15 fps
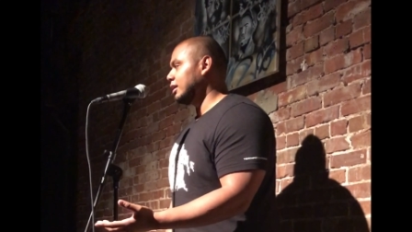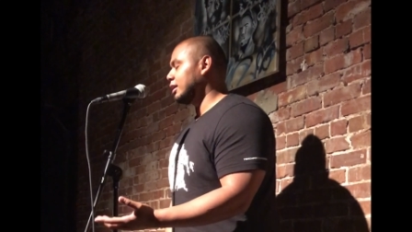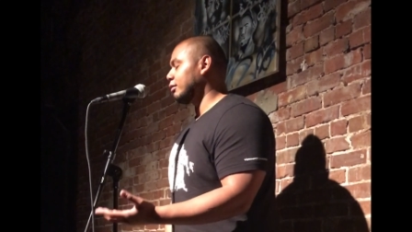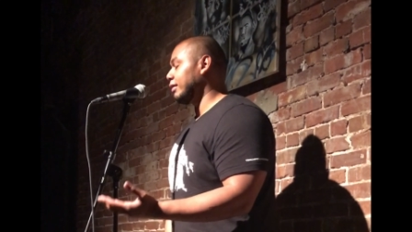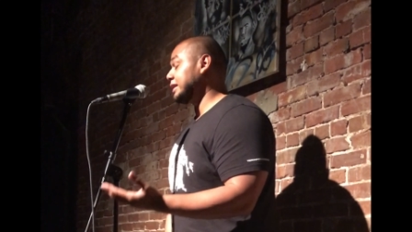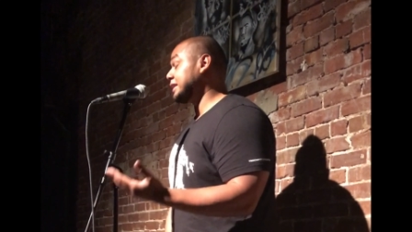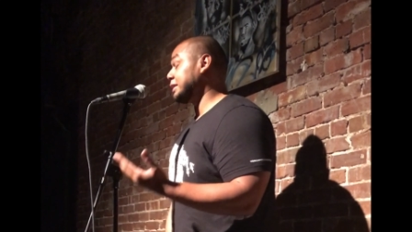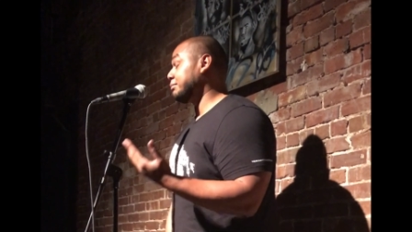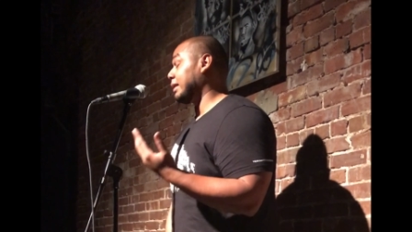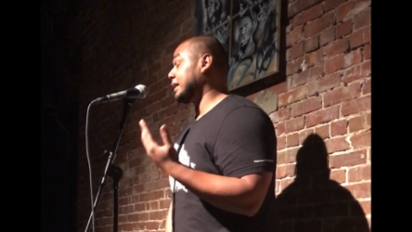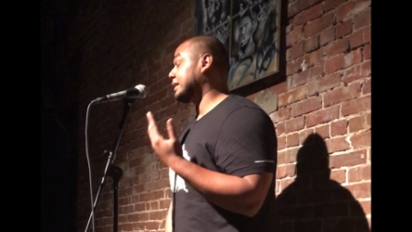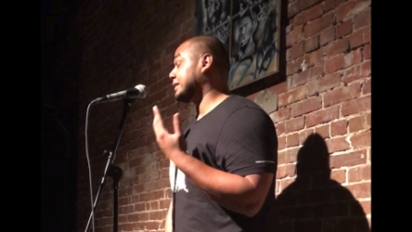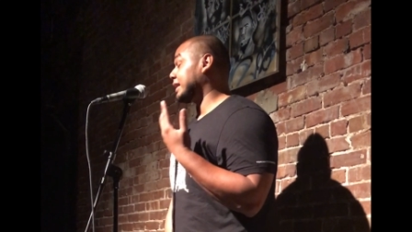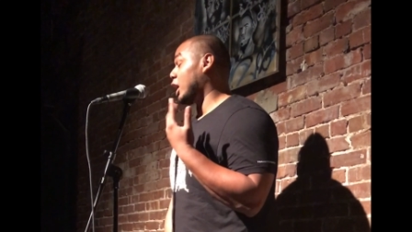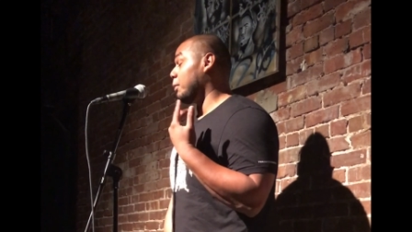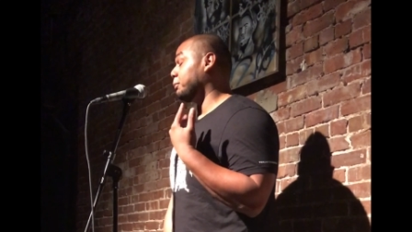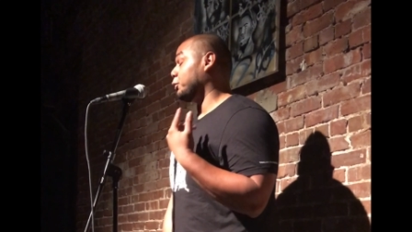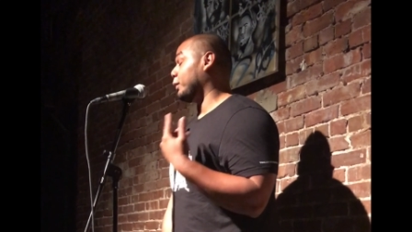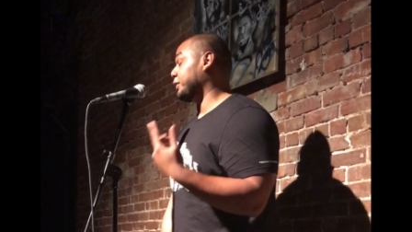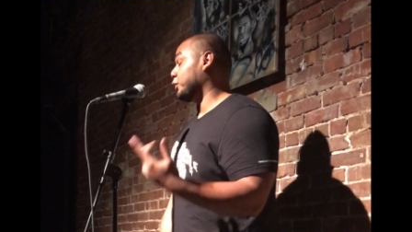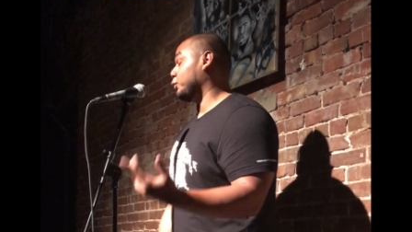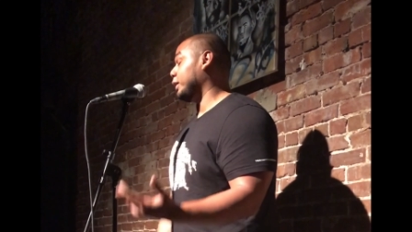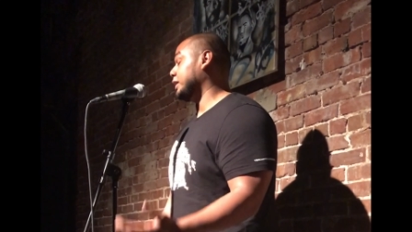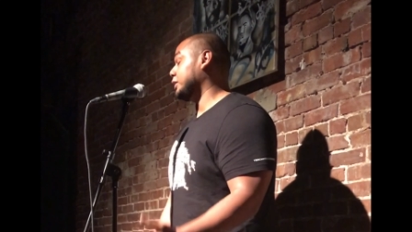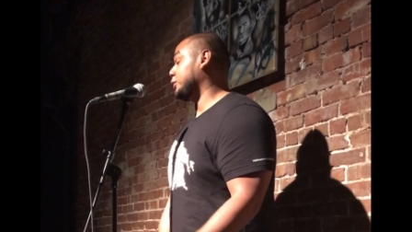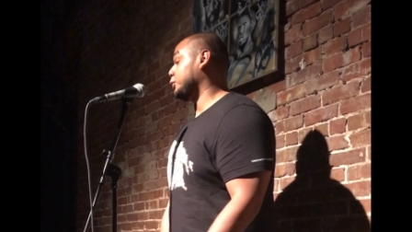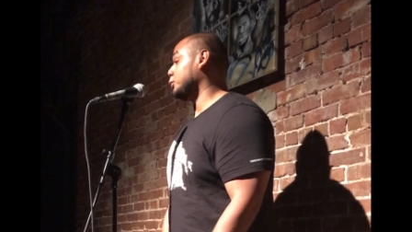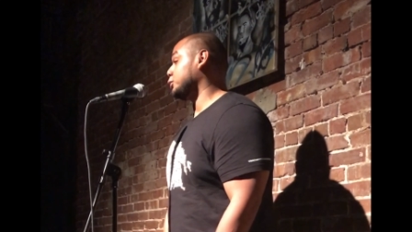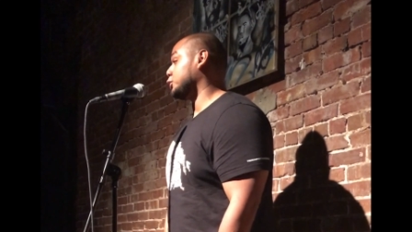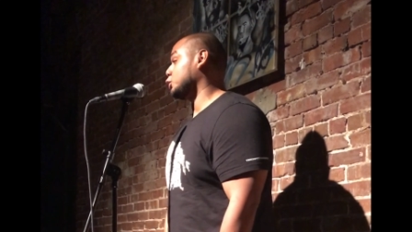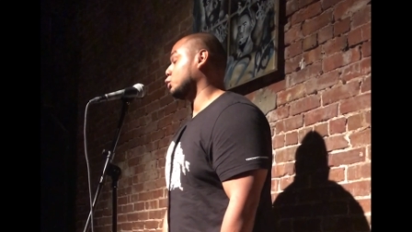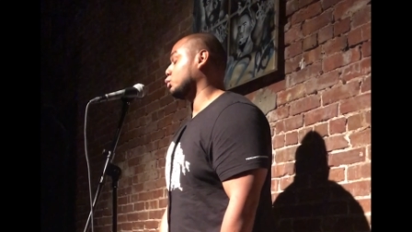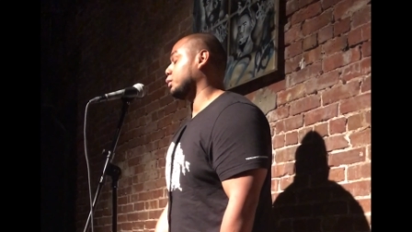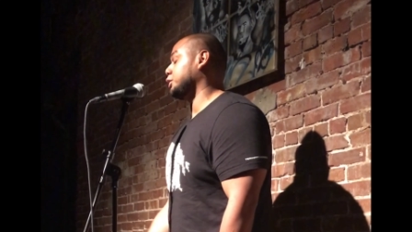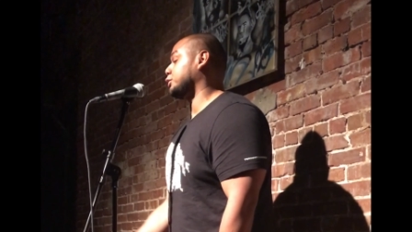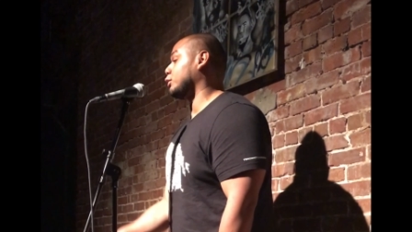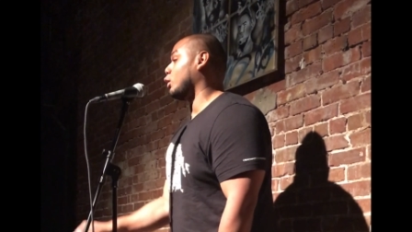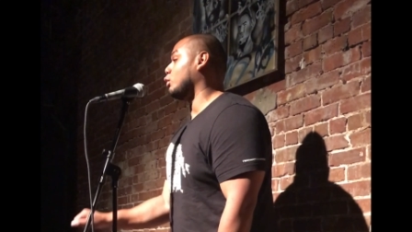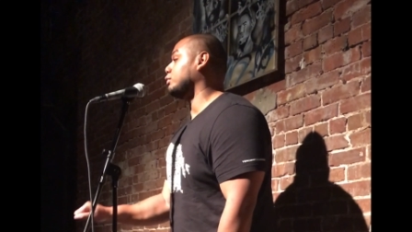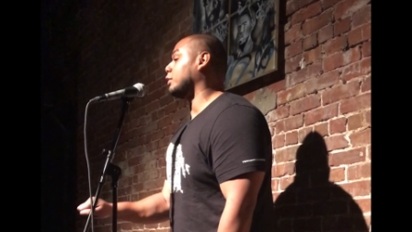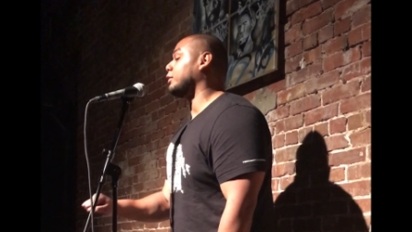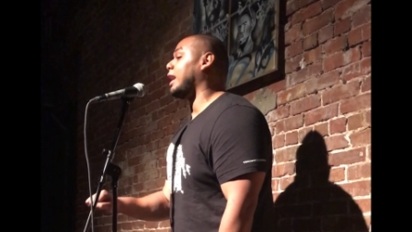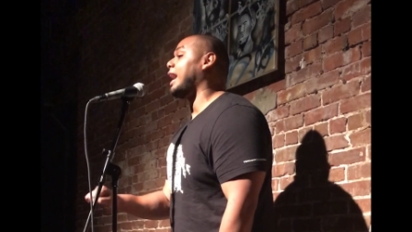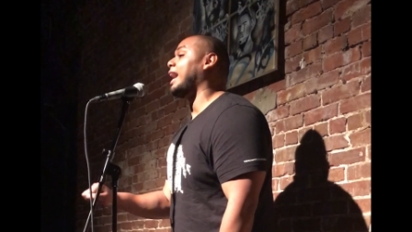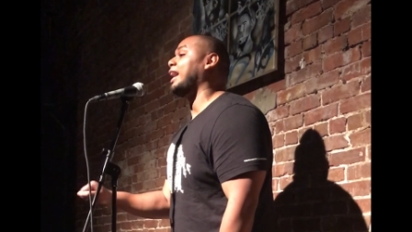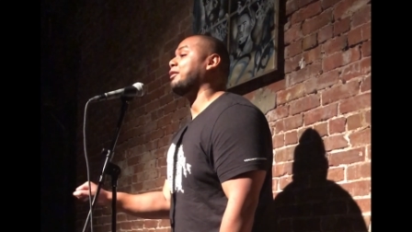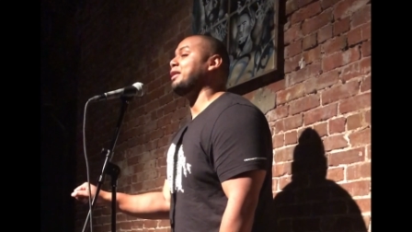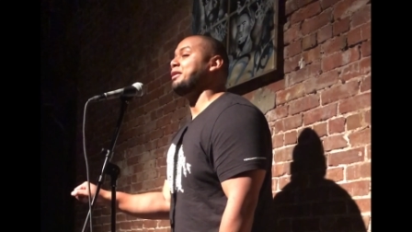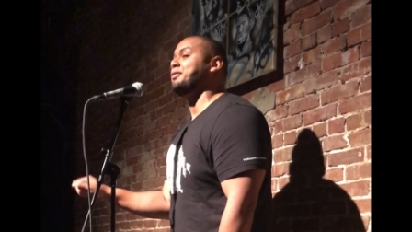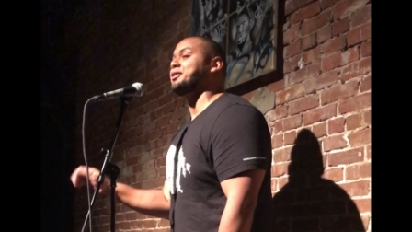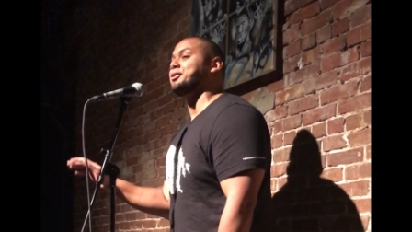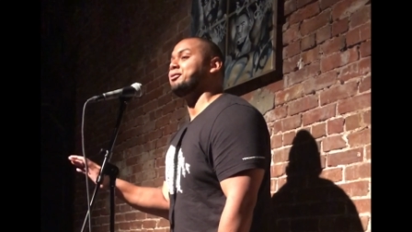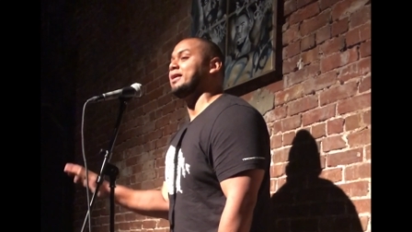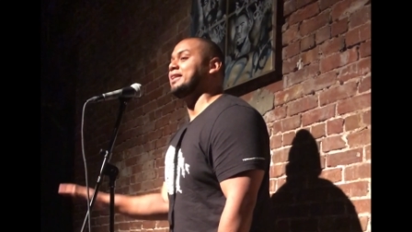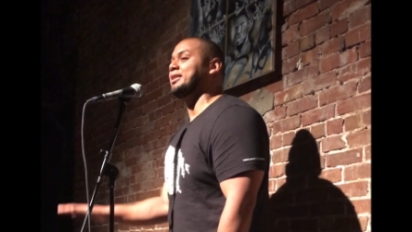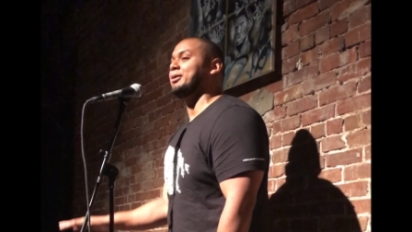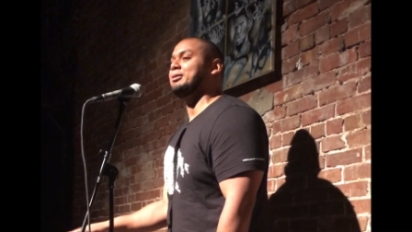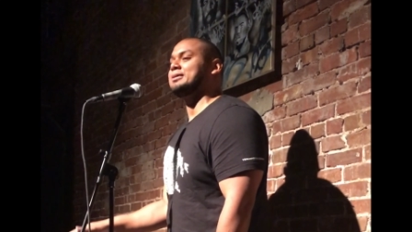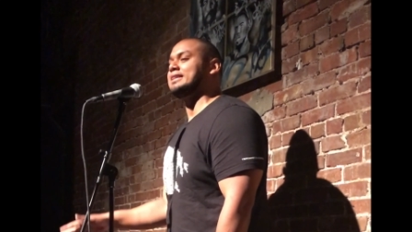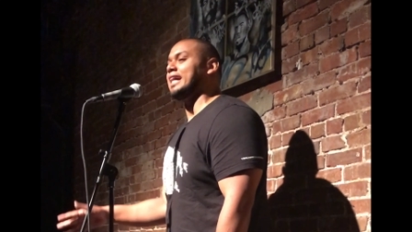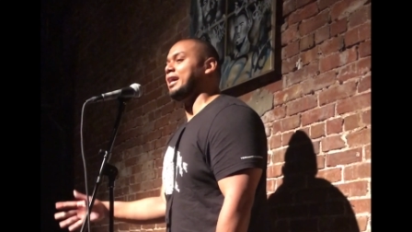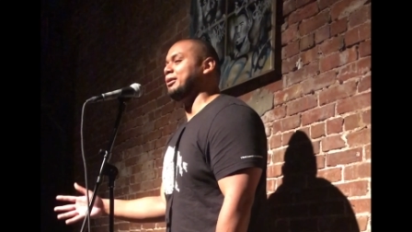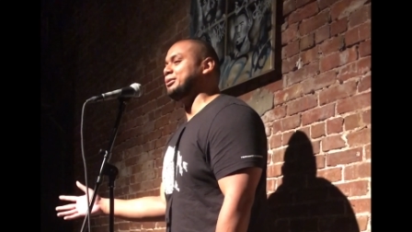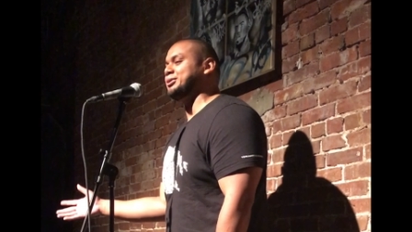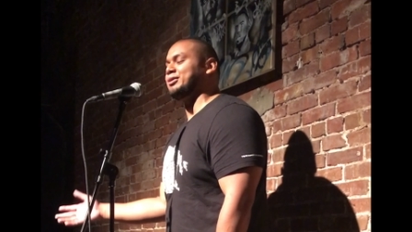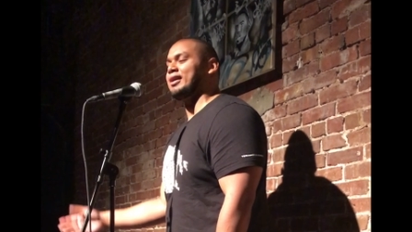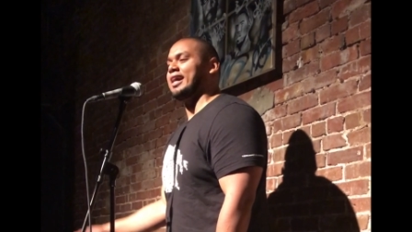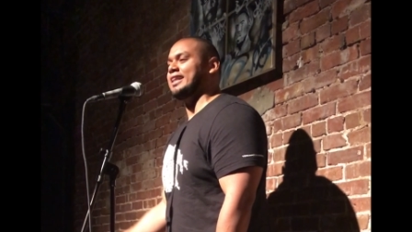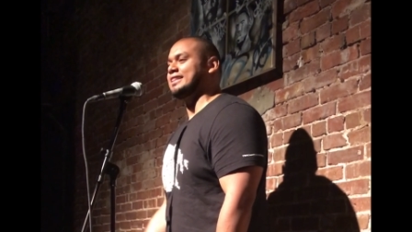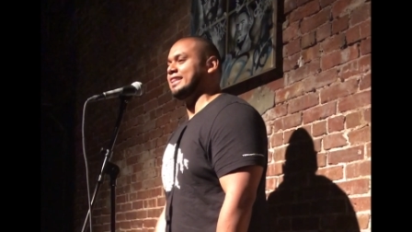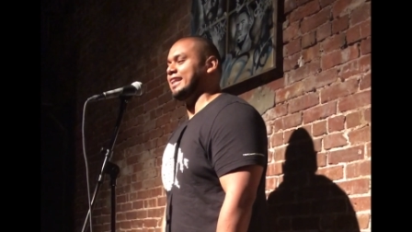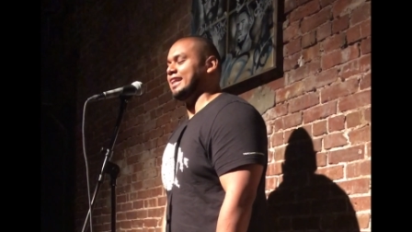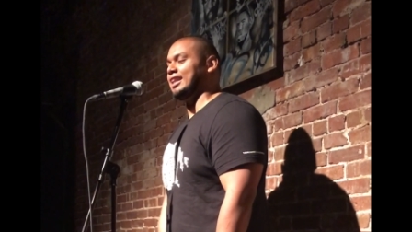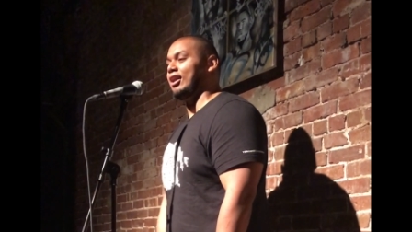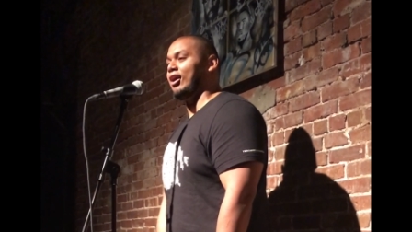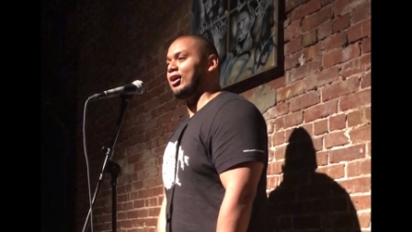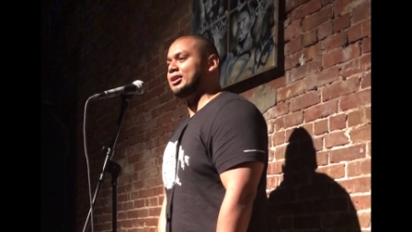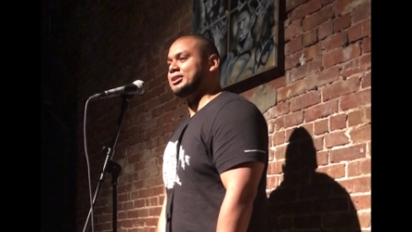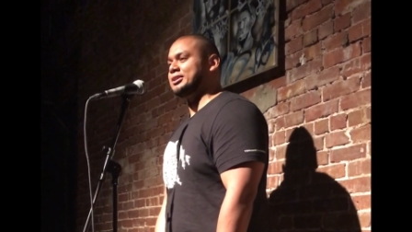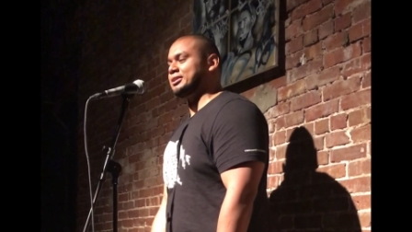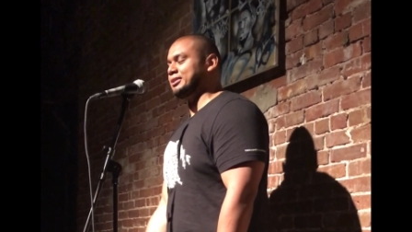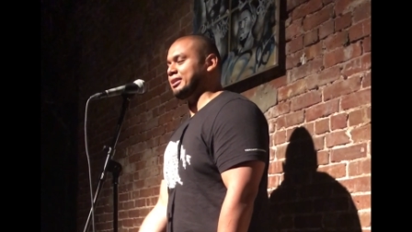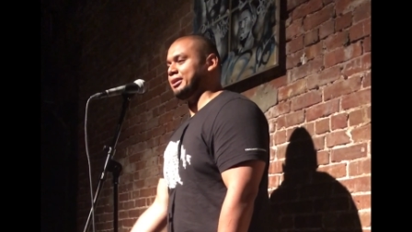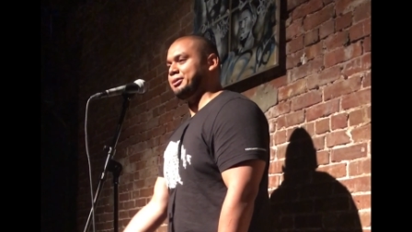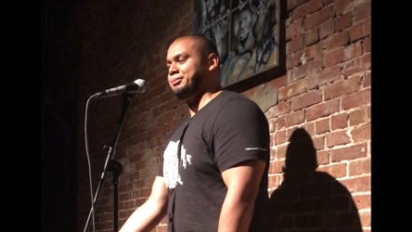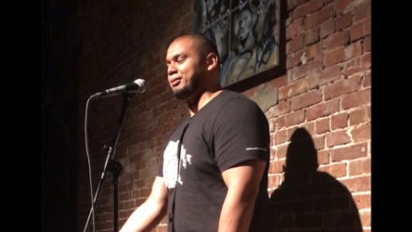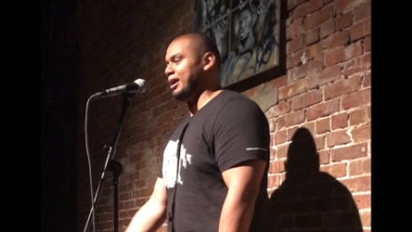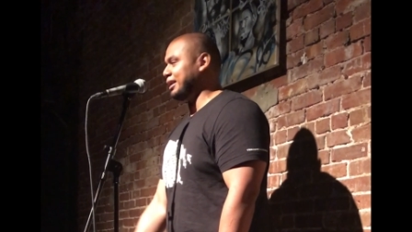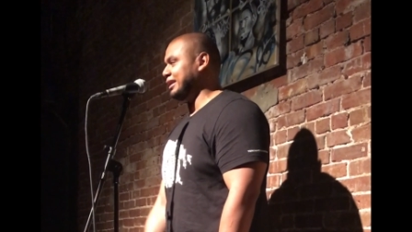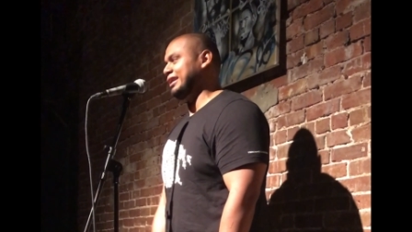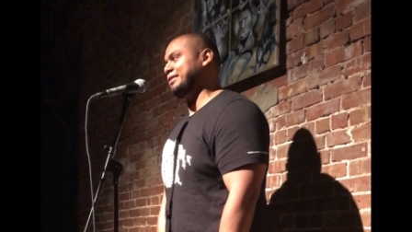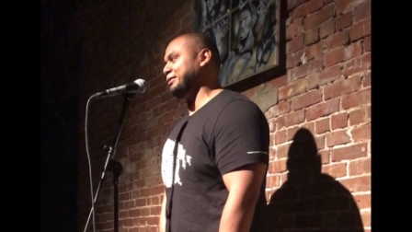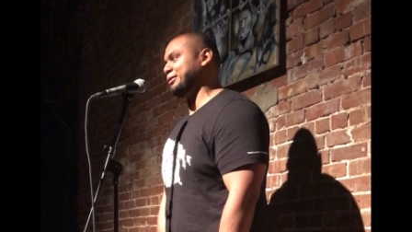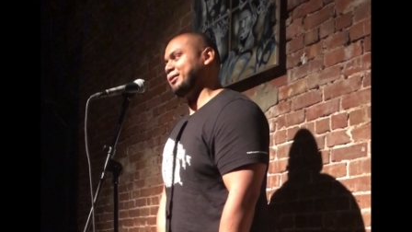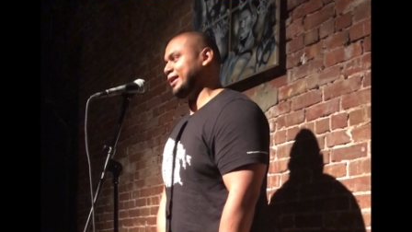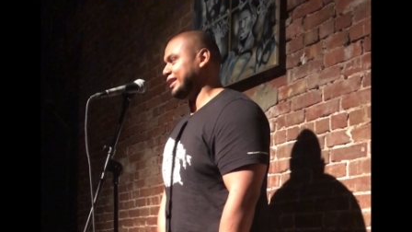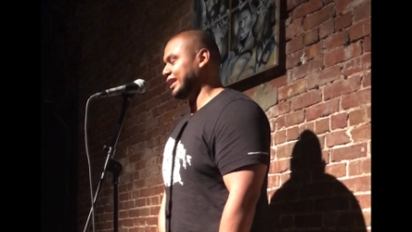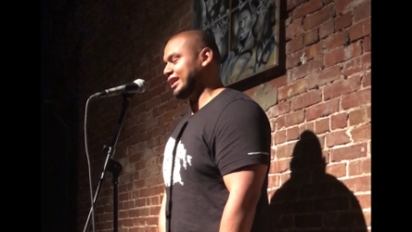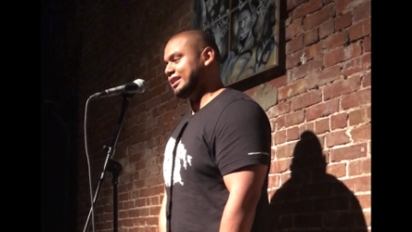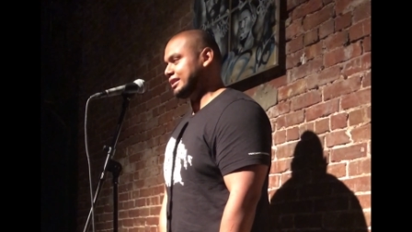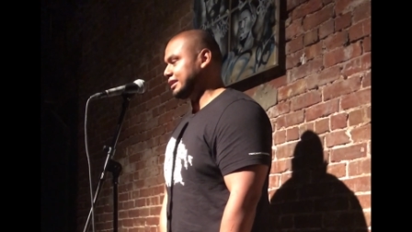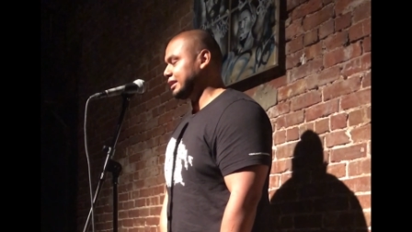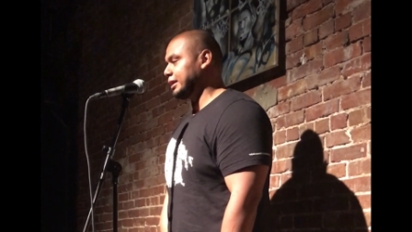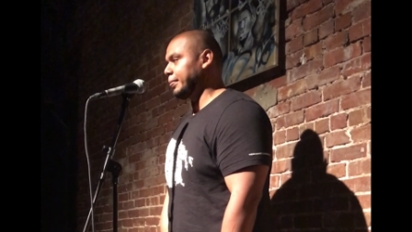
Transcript: caressing my scalp the way the wind used to when we drove down the highway with the windows down, trying to get lost. Now, you probably never read this,